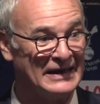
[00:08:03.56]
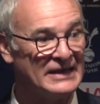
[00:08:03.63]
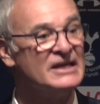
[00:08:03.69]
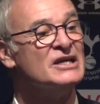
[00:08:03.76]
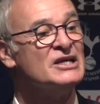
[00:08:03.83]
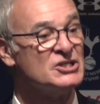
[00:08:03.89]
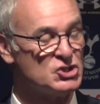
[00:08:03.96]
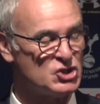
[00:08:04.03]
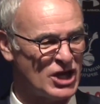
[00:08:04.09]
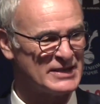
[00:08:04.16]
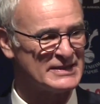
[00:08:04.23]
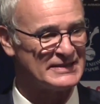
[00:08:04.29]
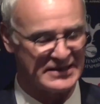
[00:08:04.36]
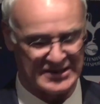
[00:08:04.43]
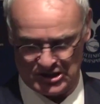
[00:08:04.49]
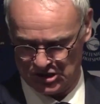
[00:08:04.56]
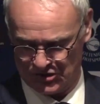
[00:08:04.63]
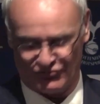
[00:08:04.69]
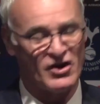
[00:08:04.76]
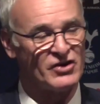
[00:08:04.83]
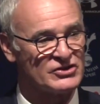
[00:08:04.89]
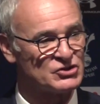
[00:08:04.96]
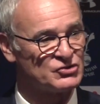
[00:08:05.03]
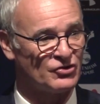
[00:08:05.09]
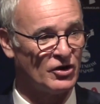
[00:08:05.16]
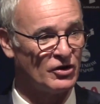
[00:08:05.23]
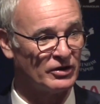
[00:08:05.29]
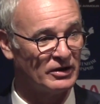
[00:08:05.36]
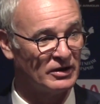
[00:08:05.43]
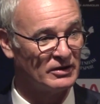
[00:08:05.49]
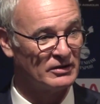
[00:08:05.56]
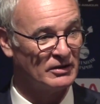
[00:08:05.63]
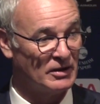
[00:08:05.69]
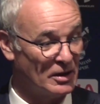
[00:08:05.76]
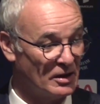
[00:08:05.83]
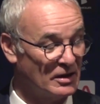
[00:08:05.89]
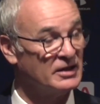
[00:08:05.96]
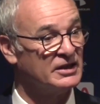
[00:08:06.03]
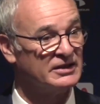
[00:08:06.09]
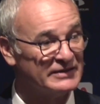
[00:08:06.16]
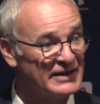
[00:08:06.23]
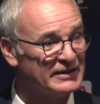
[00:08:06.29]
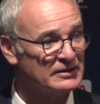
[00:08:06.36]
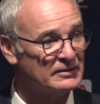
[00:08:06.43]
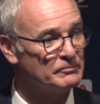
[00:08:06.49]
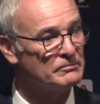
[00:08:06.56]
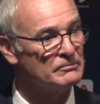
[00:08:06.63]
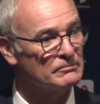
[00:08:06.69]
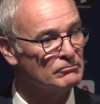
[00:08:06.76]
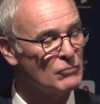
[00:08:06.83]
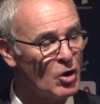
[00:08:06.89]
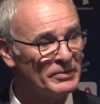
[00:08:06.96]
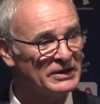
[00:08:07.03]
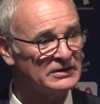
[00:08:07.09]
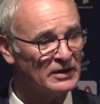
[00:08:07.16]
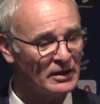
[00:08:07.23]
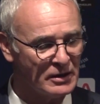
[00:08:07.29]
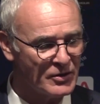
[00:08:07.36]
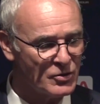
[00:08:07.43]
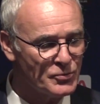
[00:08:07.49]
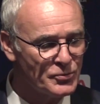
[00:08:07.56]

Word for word: on, hey, sorry, yeah, Jensen is very strong. Yeah. In that moment,